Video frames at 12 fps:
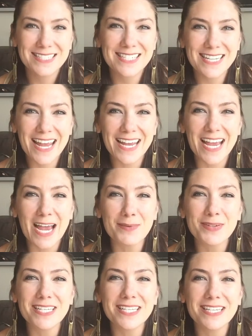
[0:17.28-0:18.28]
Today,
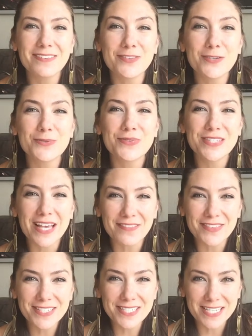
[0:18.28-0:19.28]
I'm going to give you
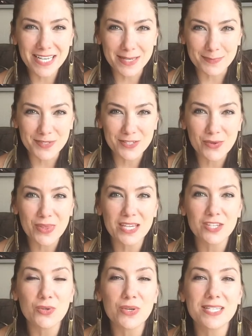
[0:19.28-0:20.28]
7 tips so
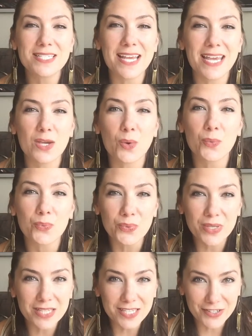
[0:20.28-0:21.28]
that you can take
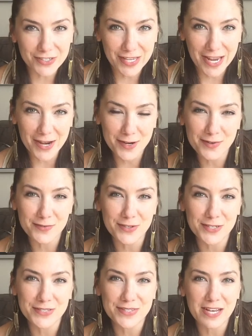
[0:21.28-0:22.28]
really good care of
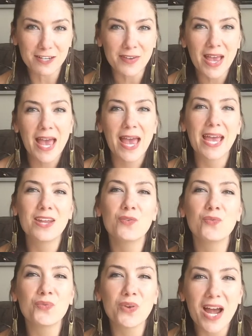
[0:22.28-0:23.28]
yourself and
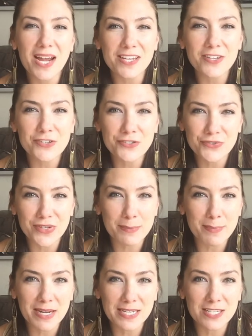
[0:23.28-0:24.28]
rock your
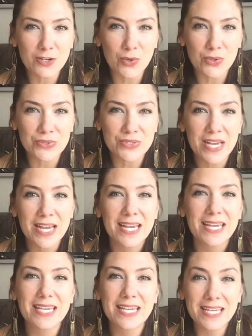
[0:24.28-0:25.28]
dream body goals,
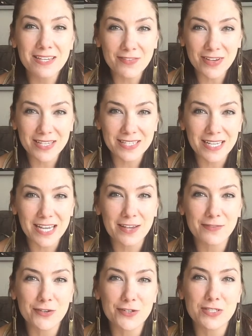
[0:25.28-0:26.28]
even
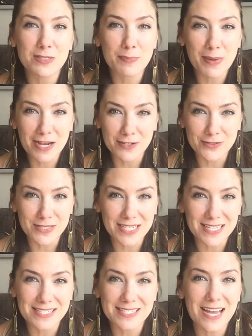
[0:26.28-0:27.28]
if your spouse
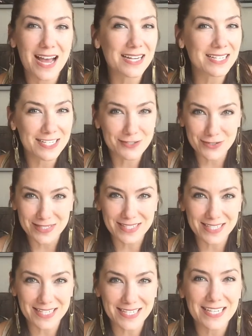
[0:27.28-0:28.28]
is not
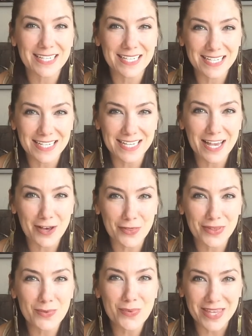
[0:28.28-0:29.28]
interested in eating
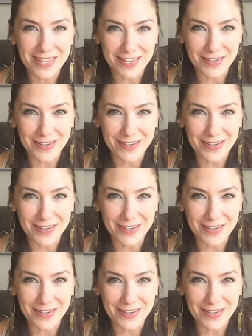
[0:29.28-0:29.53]
healthy with